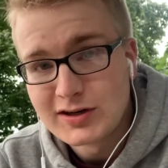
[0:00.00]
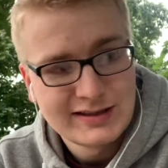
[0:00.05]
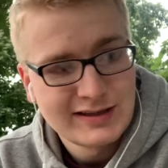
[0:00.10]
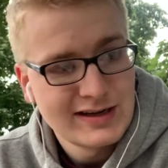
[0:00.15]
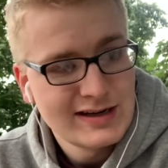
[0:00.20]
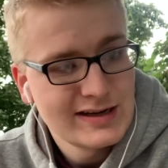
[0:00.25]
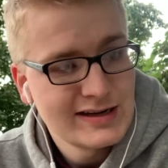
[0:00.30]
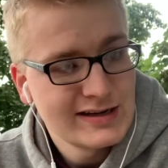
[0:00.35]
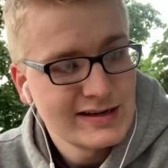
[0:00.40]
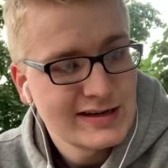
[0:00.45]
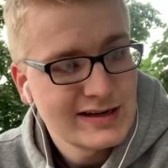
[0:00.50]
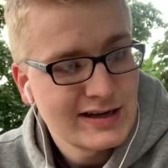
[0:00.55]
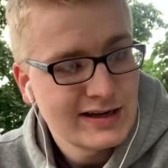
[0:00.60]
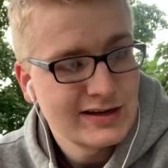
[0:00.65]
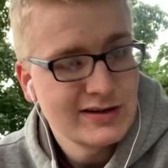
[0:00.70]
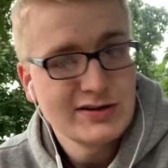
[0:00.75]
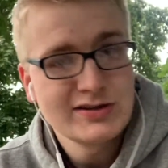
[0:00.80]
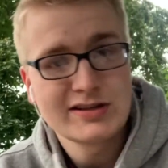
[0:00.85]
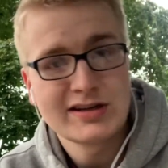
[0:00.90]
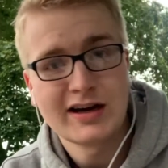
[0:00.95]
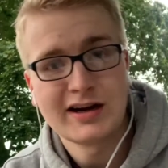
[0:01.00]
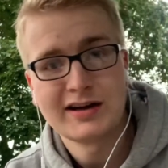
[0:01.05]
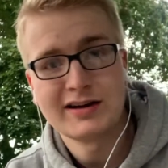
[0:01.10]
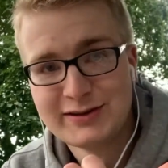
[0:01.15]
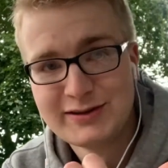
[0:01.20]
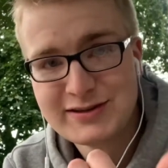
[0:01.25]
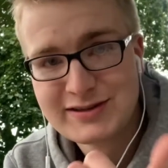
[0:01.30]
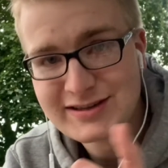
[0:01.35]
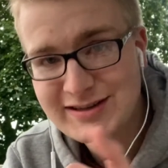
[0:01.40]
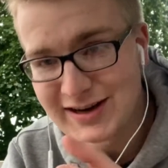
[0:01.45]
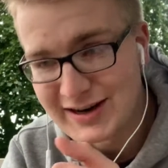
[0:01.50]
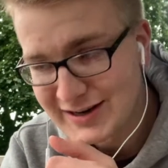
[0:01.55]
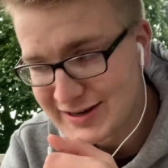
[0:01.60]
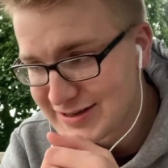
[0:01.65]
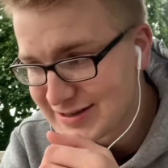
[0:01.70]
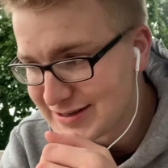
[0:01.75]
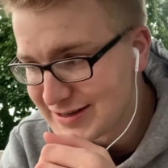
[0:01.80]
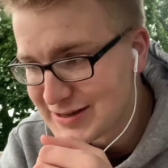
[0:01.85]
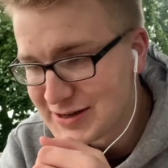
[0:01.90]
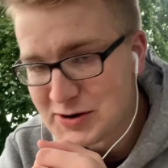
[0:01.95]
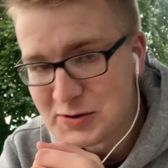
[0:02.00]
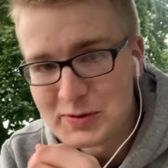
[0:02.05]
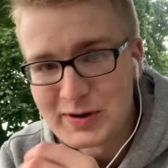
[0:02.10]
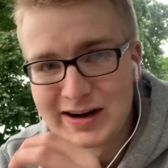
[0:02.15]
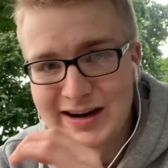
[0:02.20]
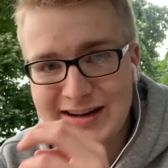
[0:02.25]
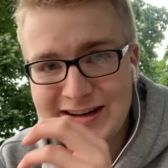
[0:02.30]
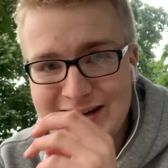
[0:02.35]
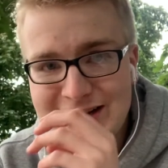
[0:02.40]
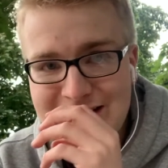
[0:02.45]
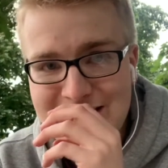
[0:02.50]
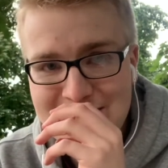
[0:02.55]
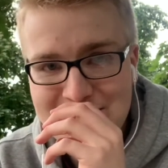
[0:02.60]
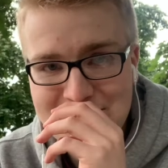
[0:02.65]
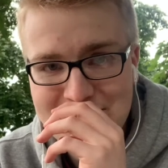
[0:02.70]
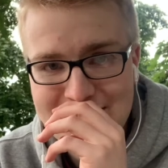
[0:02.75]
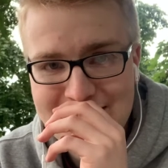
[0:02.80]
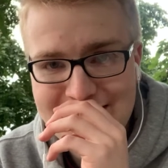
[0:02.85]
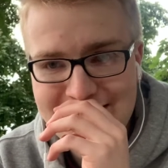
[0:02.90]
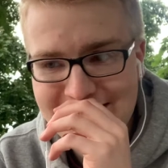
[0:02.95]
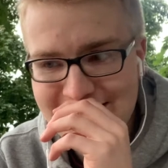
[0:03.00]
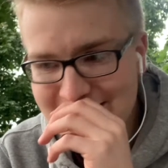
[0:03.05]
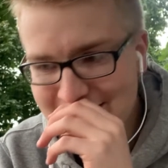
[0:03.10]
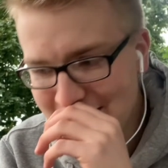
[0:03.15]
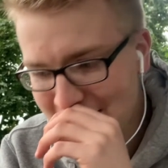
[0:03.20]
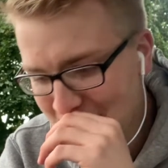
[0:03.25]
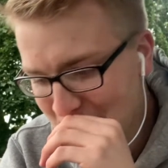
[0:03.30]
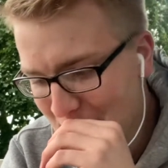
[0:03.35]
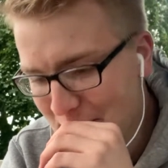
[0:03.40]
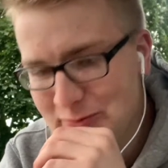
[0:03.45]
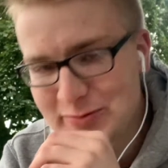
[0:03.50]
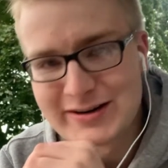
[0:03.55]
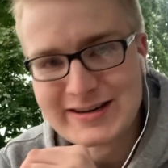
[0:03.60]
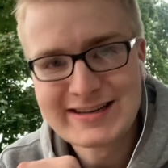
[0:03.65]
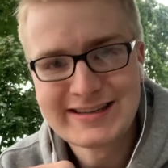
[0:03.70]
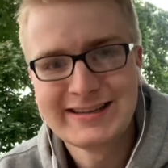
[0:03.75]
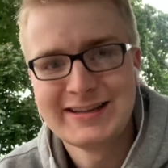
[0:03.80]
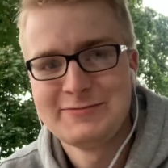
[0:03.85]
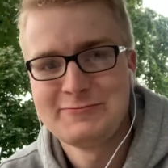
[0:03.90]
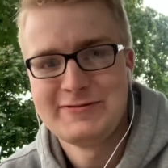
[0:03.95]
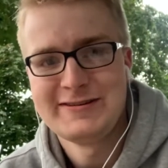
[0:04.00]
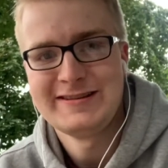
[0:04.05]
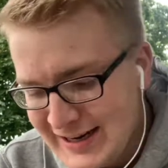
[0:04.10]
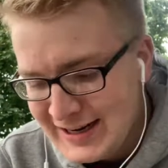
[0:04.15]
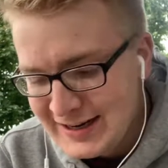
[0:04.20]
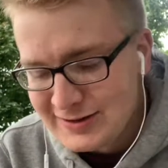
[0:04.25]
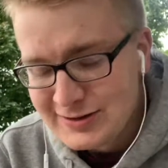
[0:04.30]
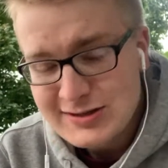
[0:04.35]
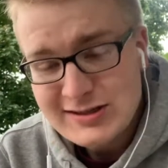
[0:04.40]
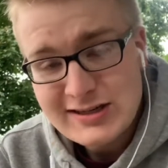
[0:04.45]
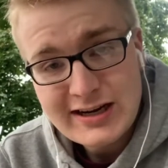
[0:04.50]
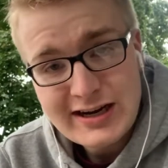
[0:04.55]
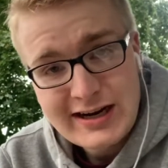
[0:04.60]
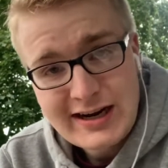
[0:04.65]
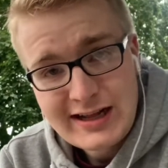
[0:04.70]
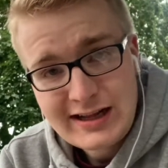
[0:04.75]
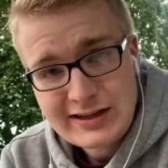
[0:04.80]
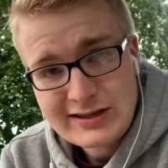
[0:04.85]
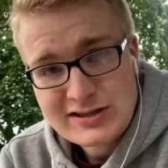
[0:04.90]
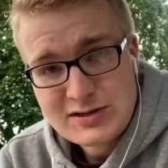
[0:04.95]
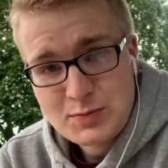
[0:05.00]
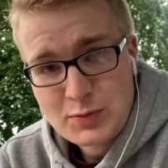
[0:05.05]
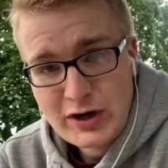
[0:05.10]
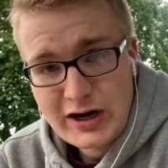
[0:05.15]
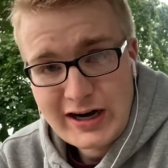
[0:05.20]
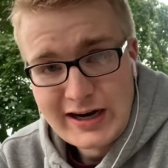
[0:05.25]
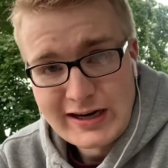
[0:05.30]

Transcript: And you saw just a little while ago what we're dealing with. Looks like an alien's brain.